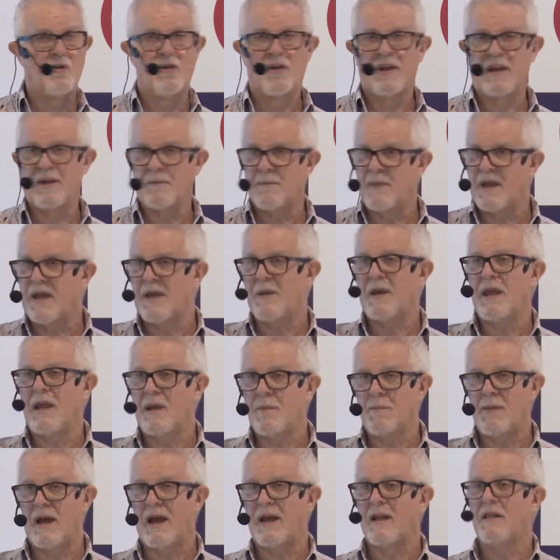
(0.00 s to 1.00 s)
the
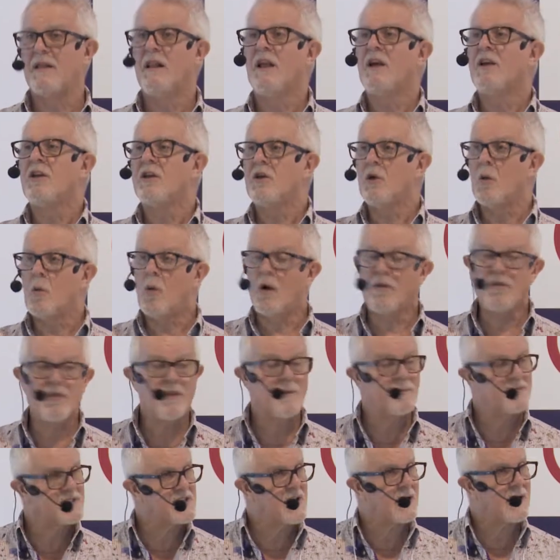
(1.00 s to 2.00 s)
email, you want
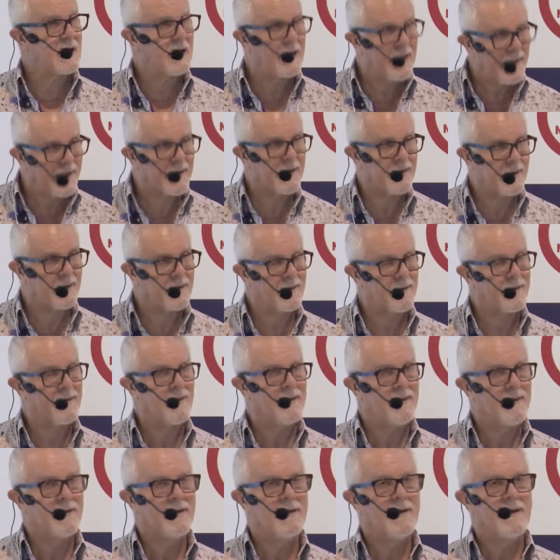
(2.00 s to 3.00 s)
them to click.
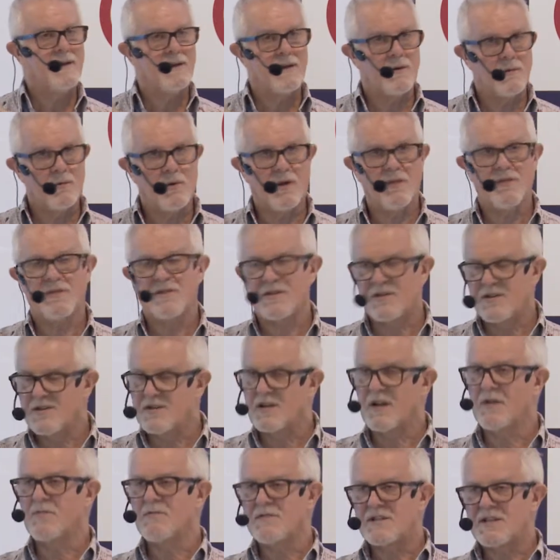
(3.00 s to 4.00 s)
You
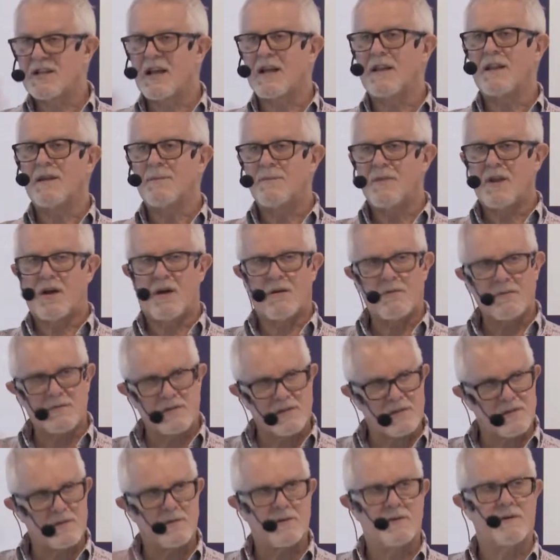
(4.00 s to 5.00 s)
don't tell them the whole
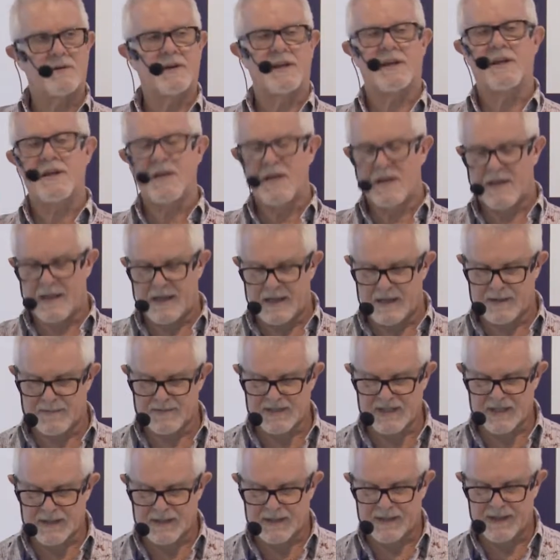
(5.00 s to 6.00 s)
story, you get them
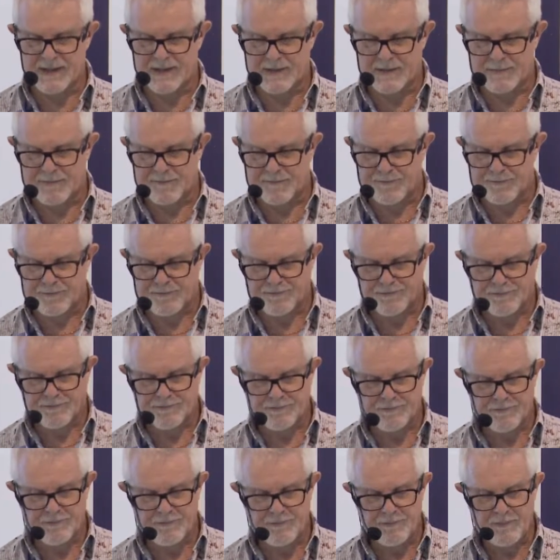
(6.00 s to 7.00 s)
to click.
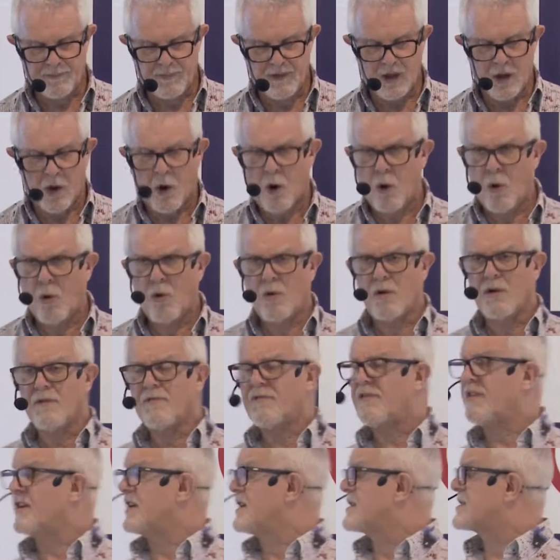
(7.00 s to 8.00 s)
All
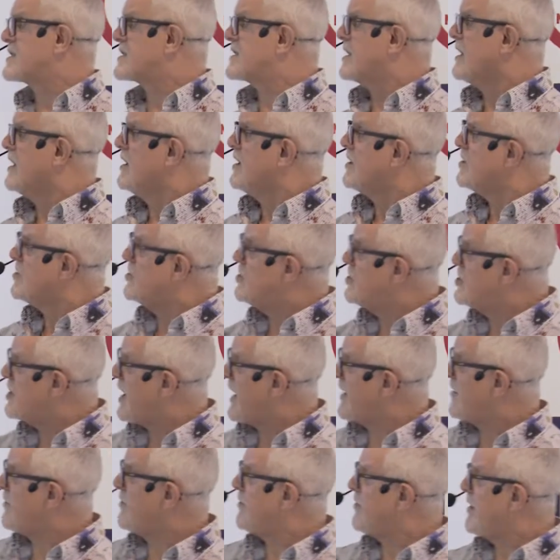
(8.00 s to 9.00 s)
of this
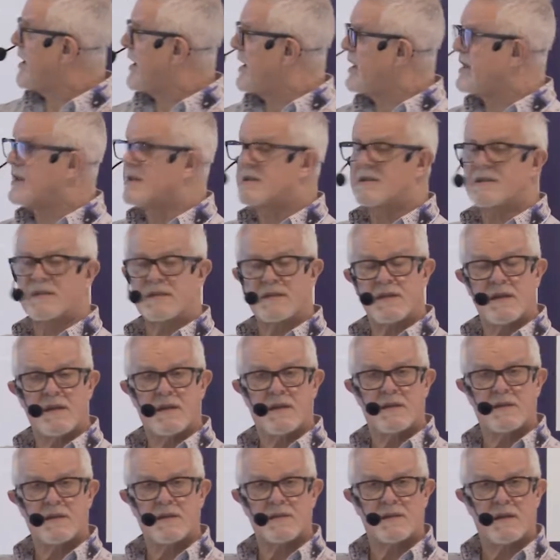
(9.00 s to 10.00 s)
generates
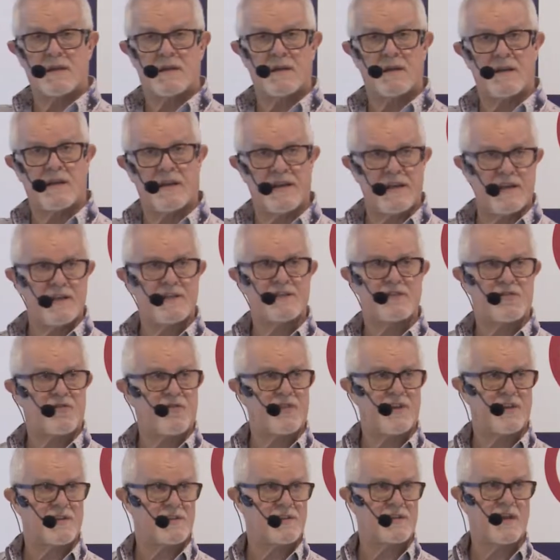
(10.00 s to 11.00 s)
leads
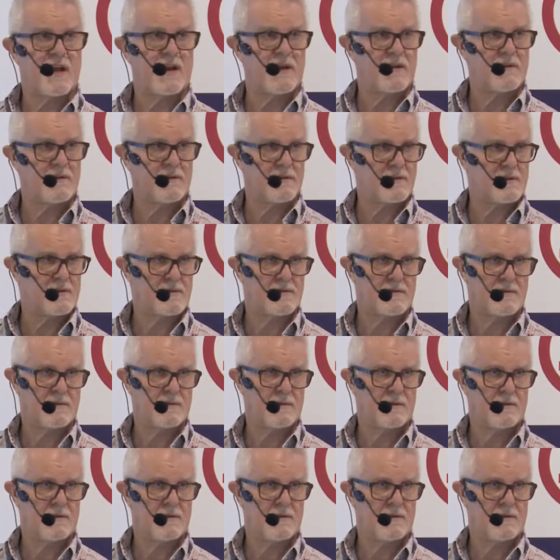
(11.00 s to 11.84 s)
for your sales.